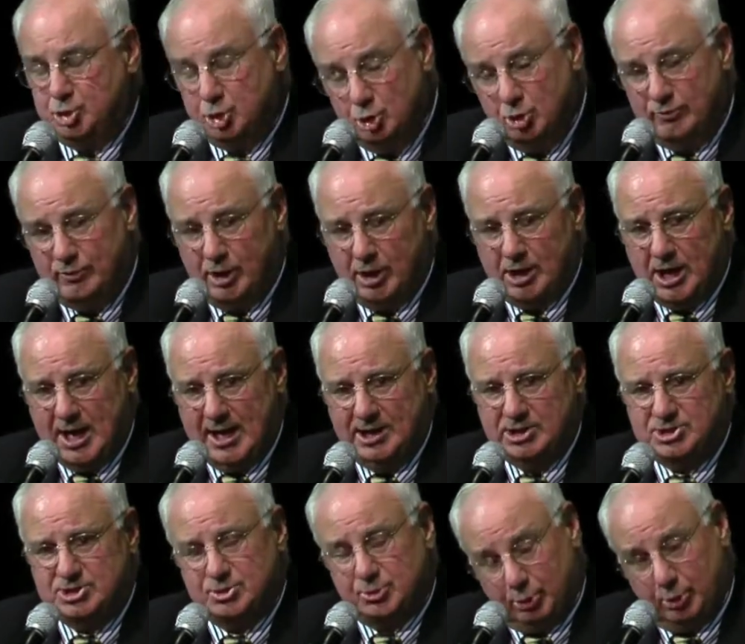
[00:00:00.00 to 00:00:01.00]
Two of our
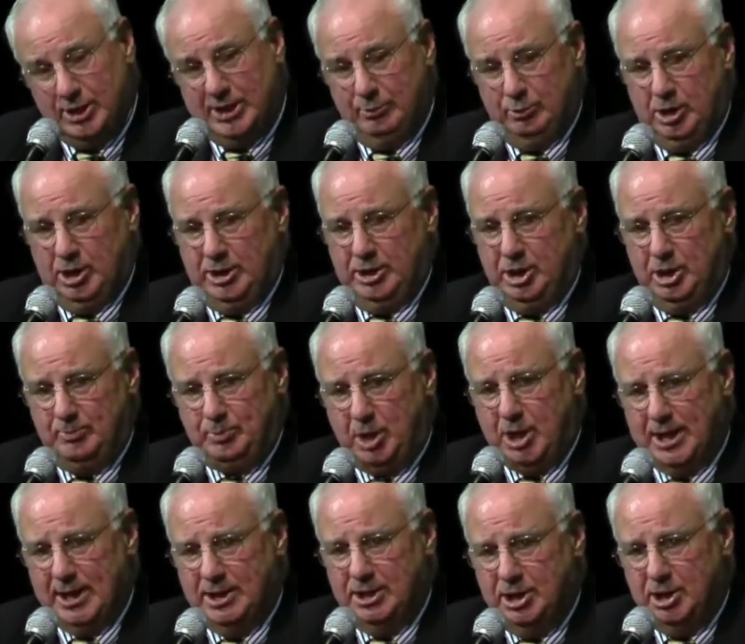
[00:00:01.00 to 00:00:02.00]
guys, three really, are
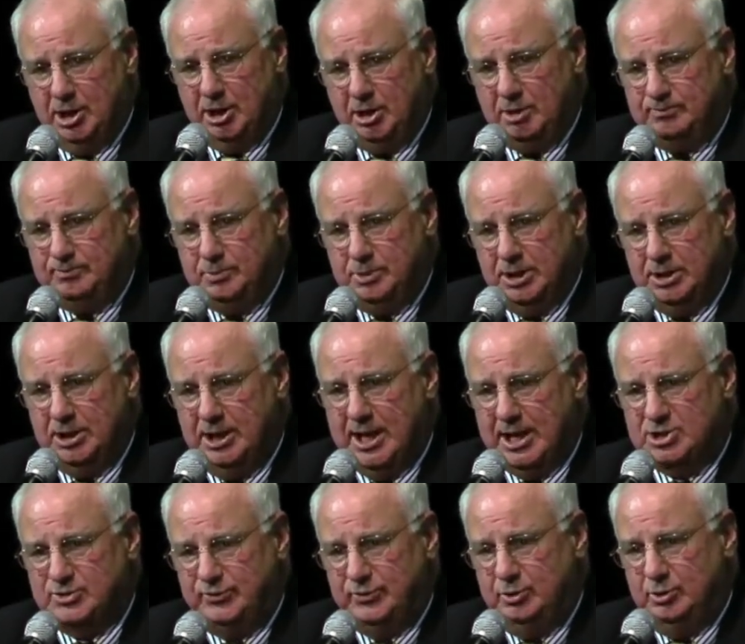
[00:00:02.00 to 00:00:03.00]
playing here in the
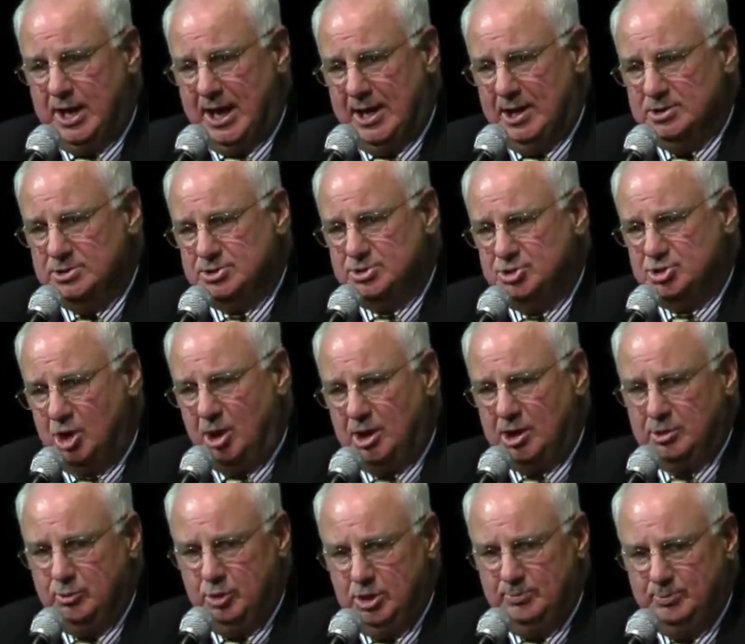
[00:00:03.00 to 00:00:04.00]
next few days.
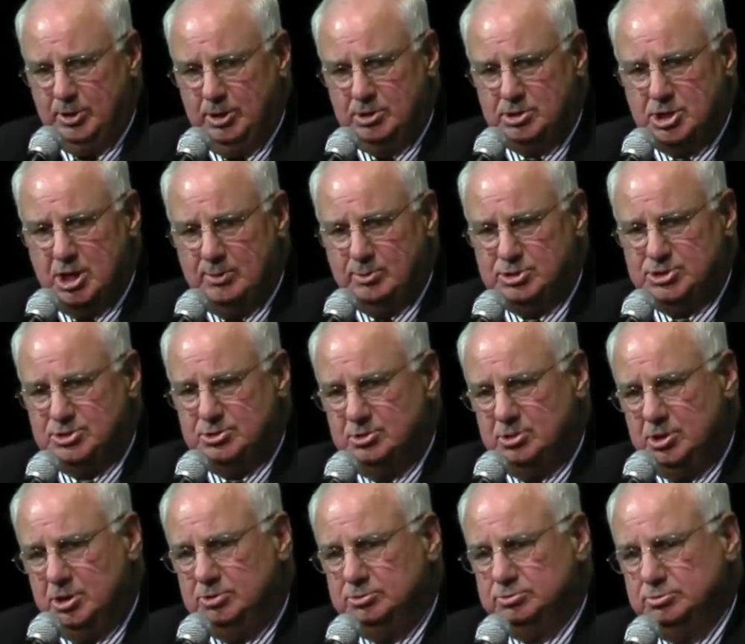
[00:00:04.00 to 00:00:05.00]
Charlie Wee, Peter
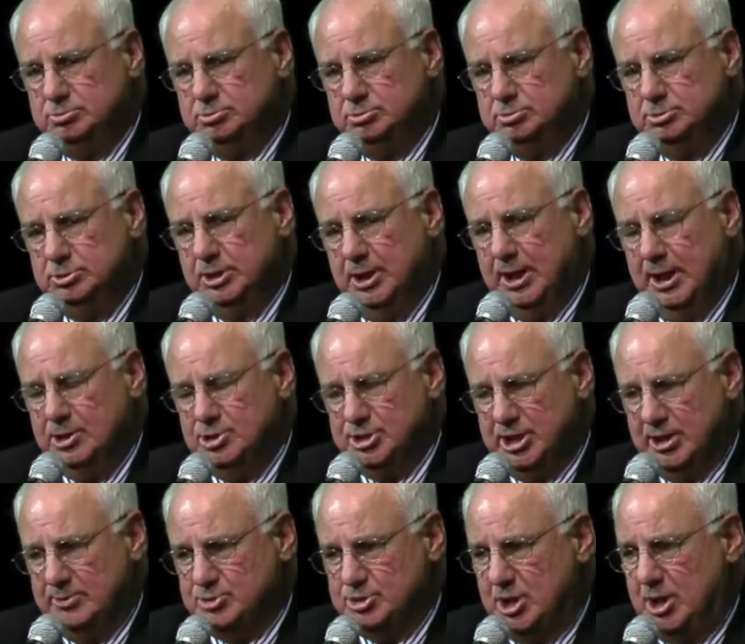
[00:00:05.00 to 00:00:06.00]
Tomasulo, and
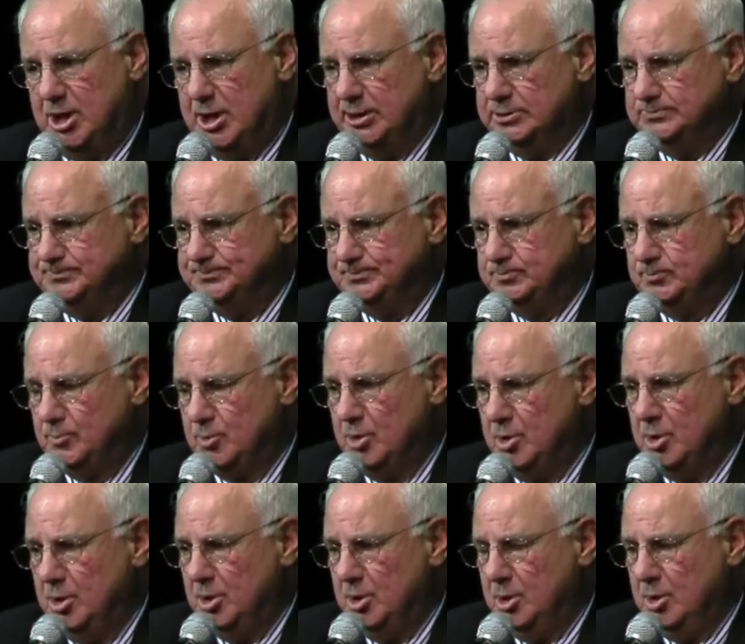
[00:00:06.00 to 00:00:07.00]
James Hahn.
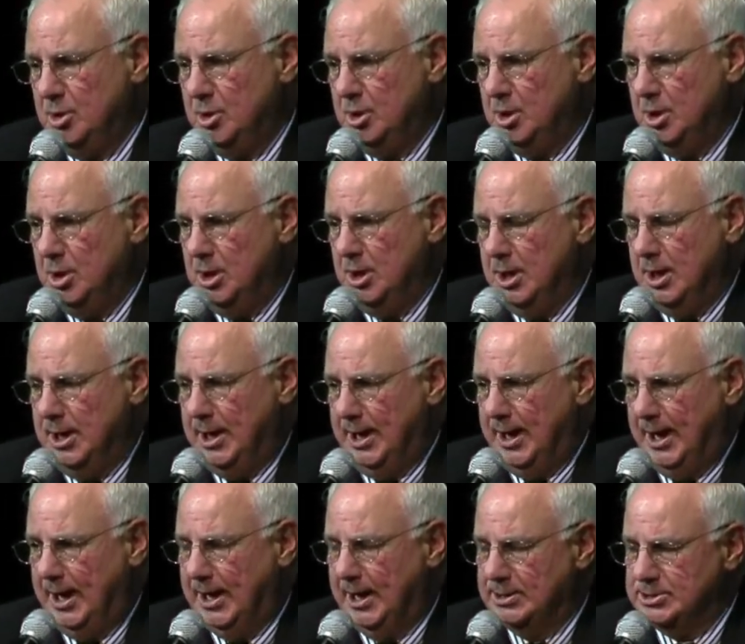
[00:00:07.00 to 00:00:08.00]

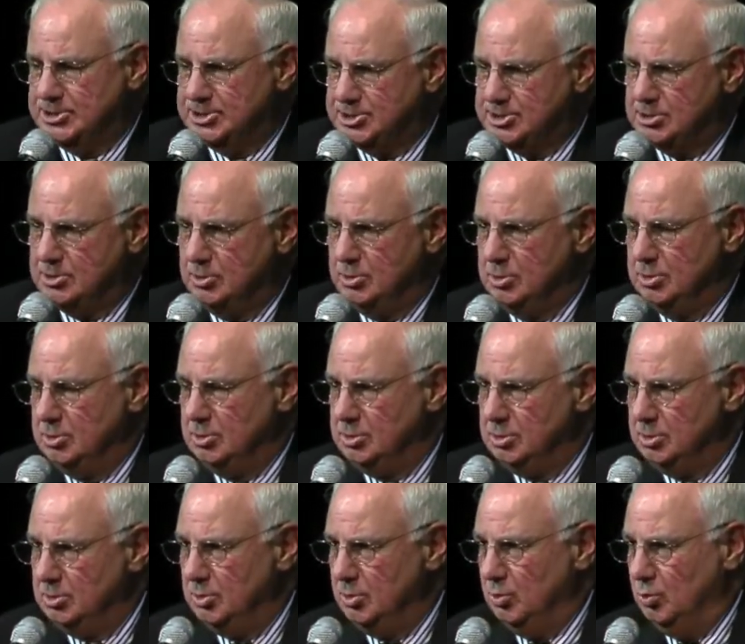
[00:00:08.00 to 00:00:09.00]
And
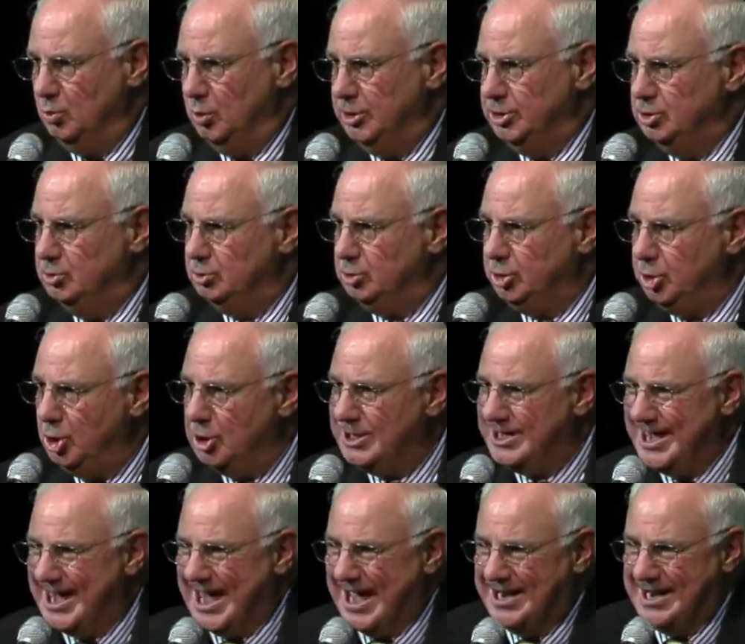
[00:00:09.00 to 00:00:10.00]
when you
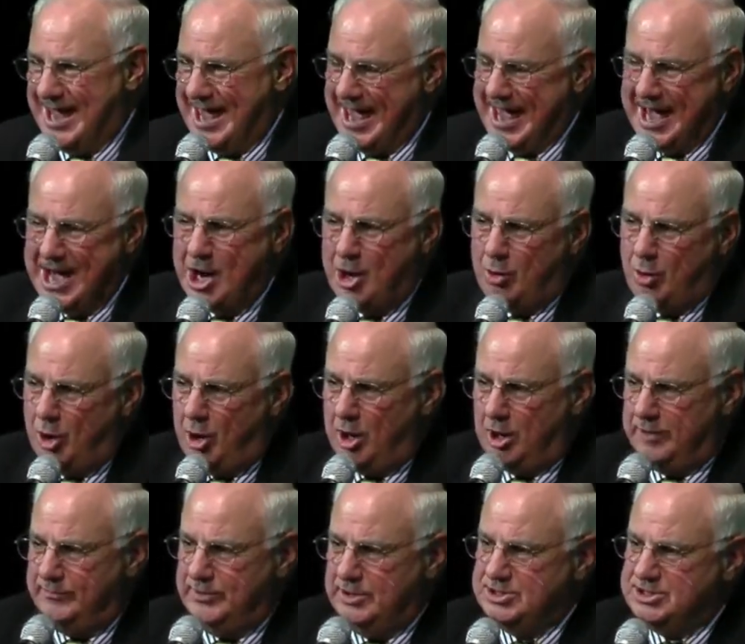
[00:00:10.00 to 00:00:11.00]
look at how
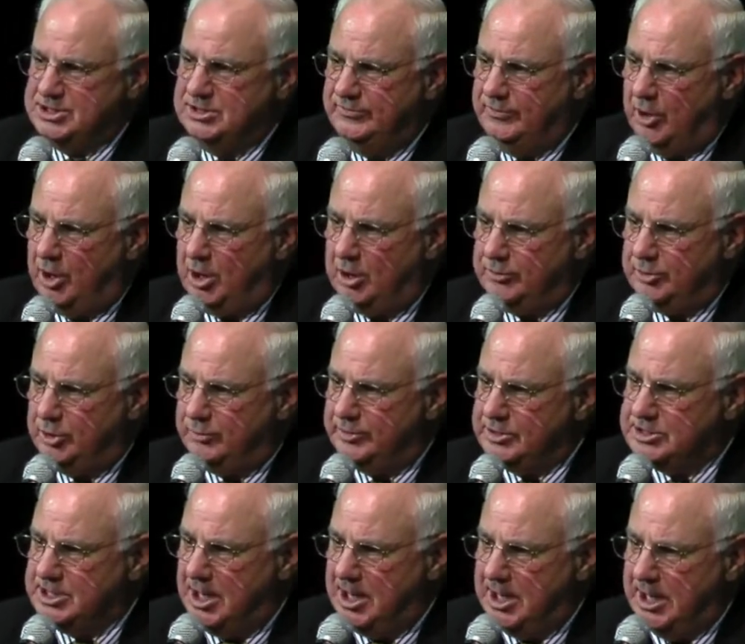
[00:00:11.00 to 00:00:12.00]
all of this evolved
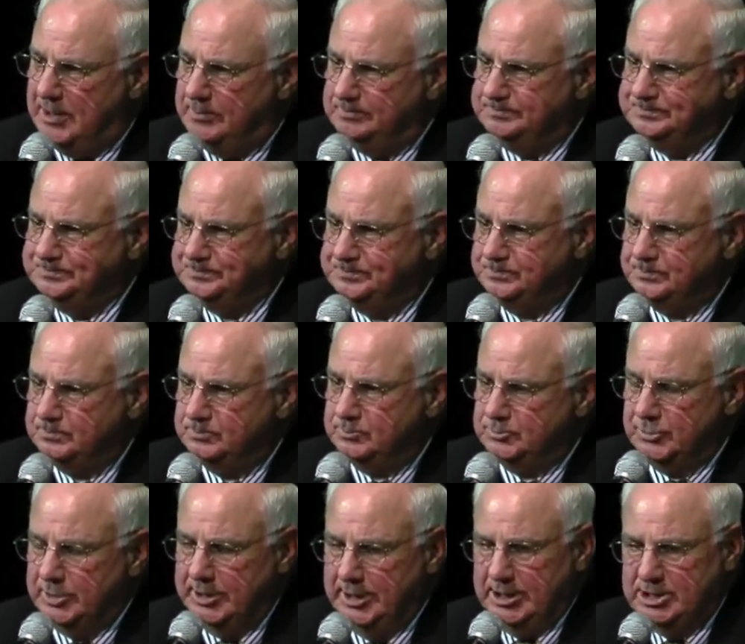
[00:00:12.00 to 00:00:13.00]
over time,
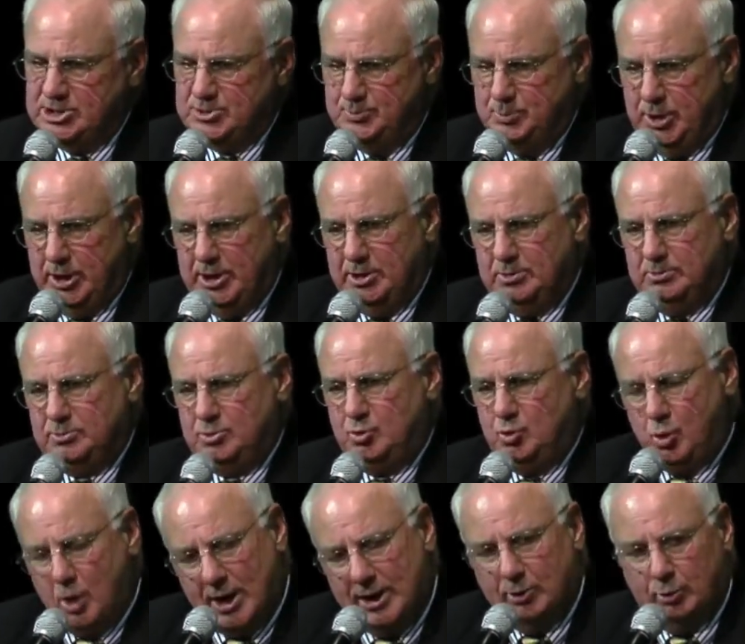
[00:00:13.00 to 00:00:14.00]
it's been
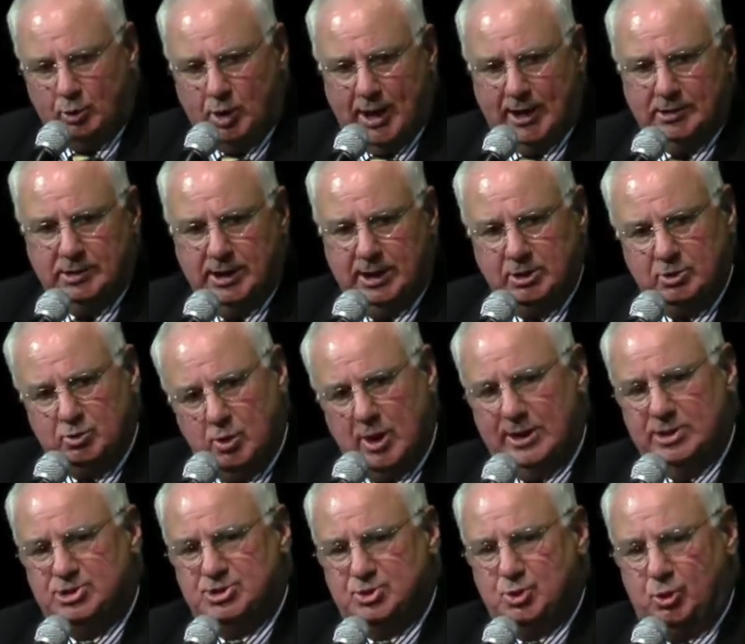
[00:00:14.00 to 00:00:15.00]
quite a run and
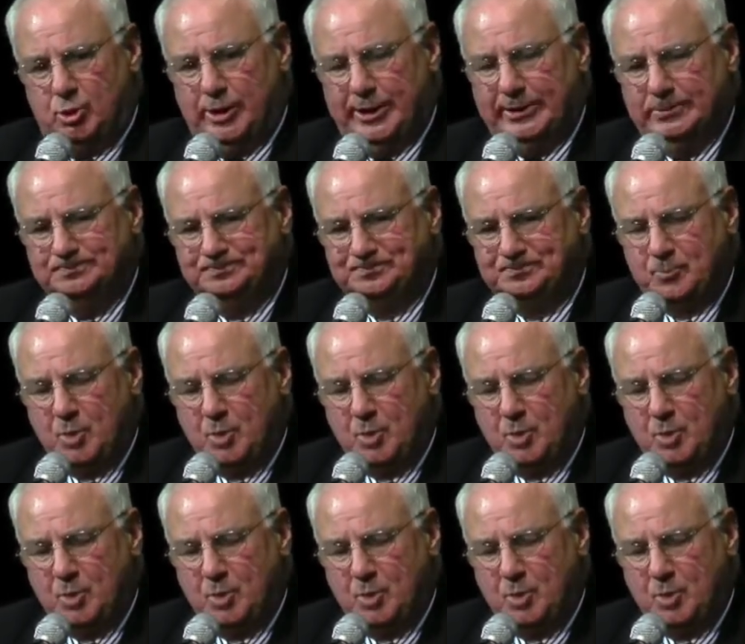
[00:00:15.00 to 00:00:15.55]
quite a story.